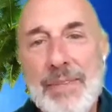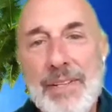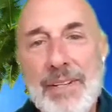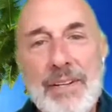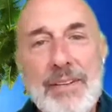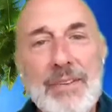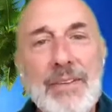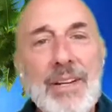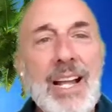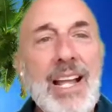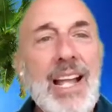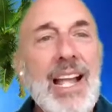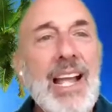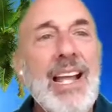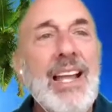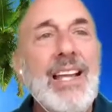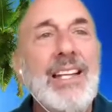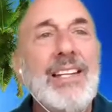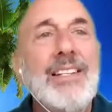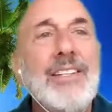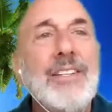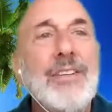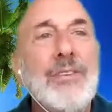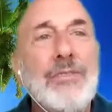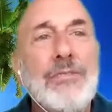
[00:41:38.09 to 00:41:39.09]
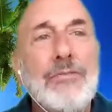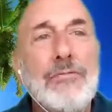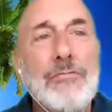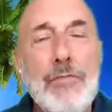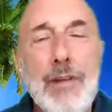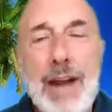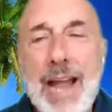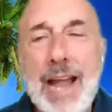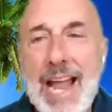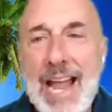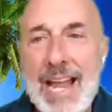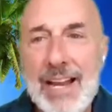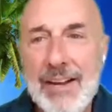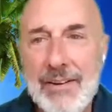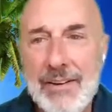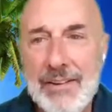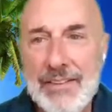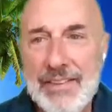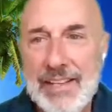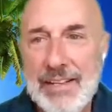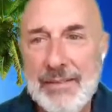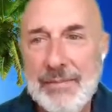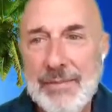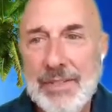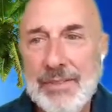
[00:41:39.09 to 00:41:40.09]
You know, don't rag
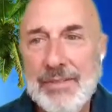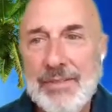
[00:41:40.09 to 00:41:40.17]
on them. Mm-hmm.